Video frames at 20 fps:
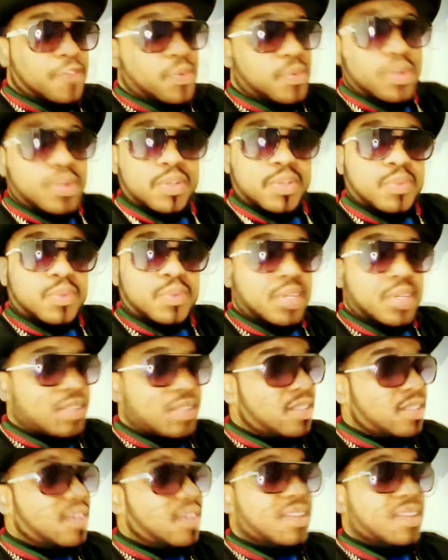listen
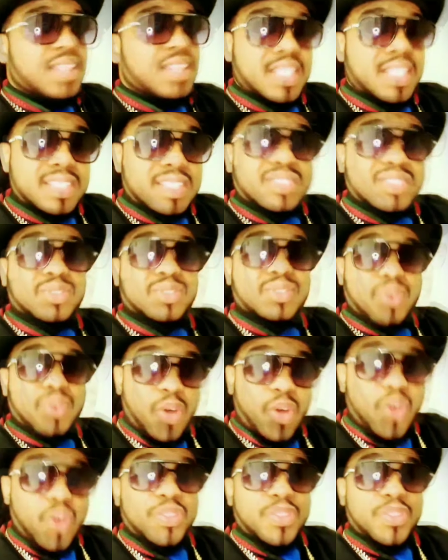to all the videos on
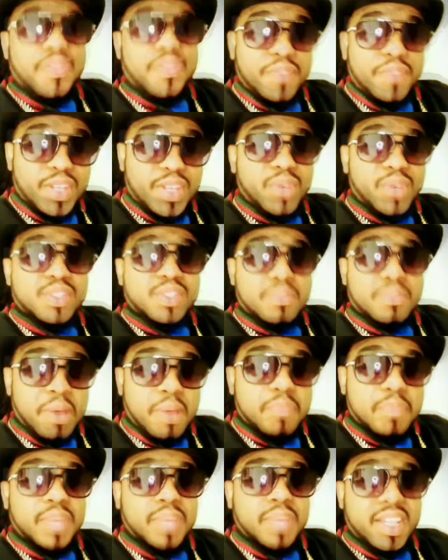my page.
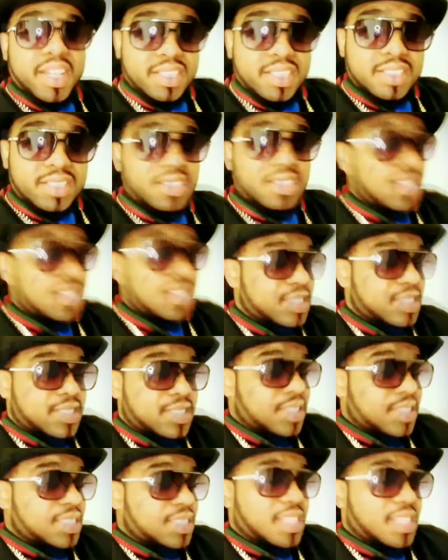It's that simple.